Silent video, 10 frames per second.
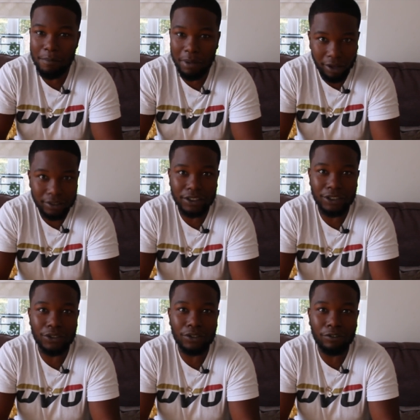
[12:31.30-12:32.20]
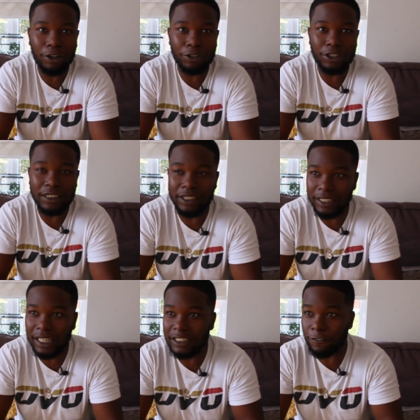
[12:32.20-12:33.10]
planted to the road
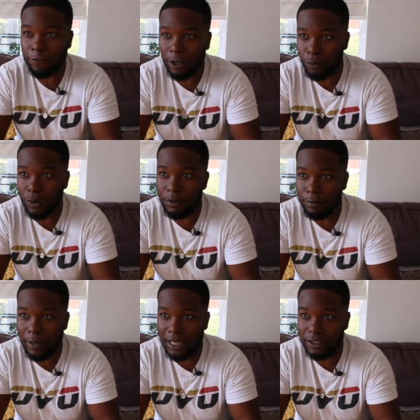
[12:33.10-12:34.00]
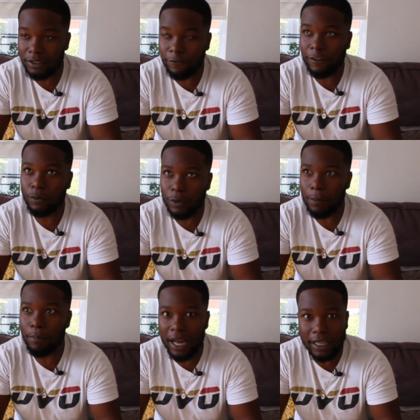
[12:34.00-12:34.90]
considering that it's a front wheel based front wheel
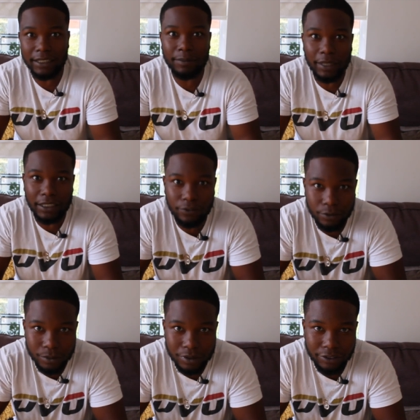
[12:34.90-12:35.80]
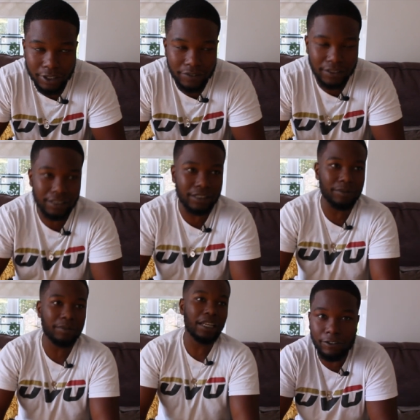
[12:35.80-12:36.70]
bias based four wheel drive
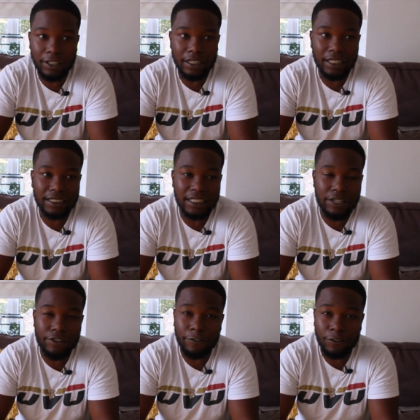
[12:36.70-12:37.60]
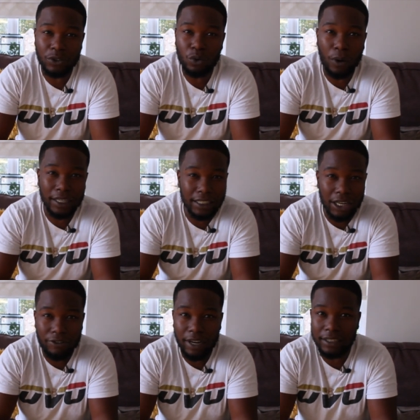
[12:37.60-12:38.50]
system the, the, steering feels quite
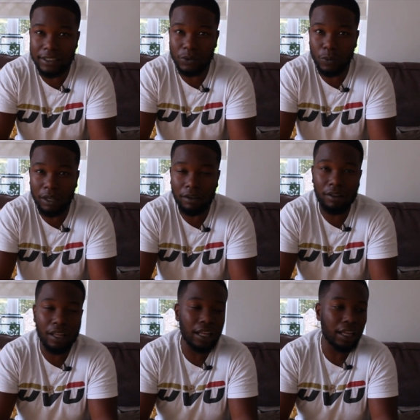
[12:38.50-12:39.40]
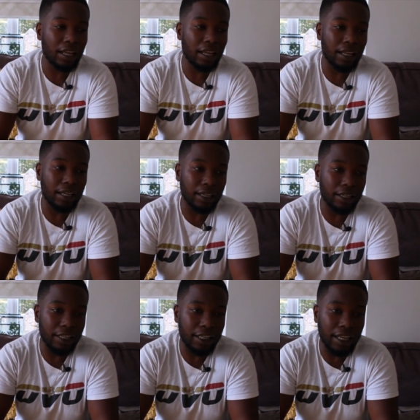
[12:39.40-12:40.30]
direct as well
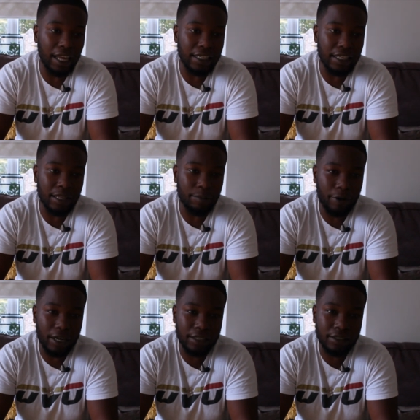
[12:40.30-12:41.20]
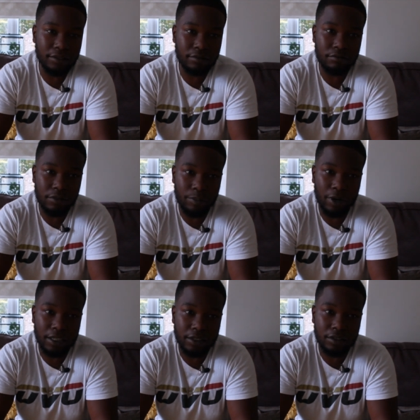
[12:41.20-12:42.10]
uh, and yeah the brakes the
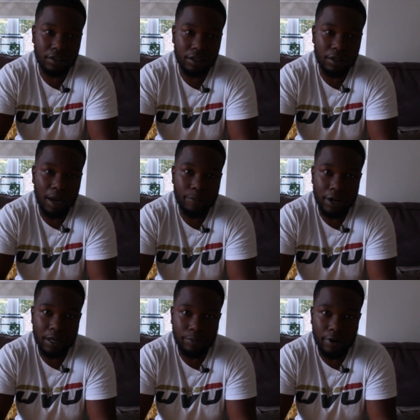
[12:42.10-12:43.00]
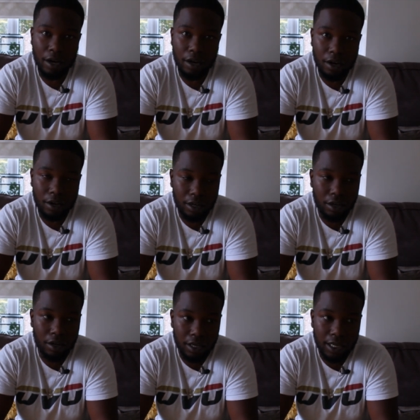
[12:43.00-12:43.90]
brakes the upgraded uh, R,
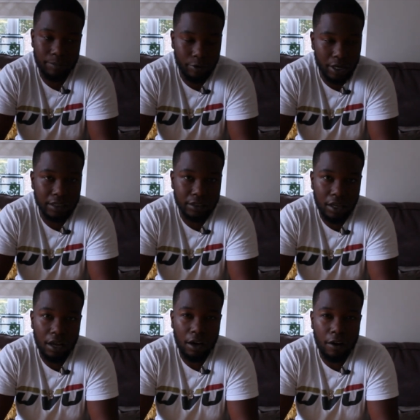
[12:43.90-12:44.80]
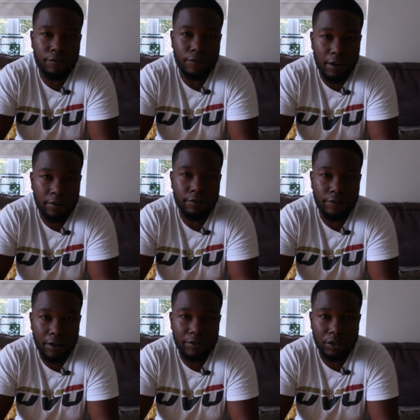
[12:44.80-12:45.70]
R line brakes are very
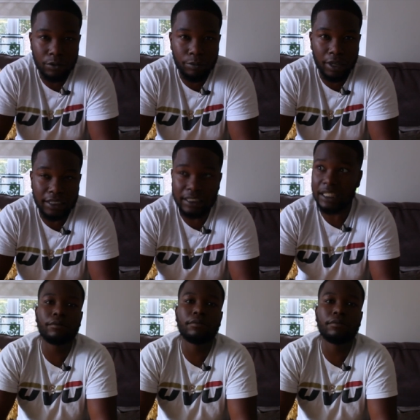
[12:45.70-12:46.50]
very good brakes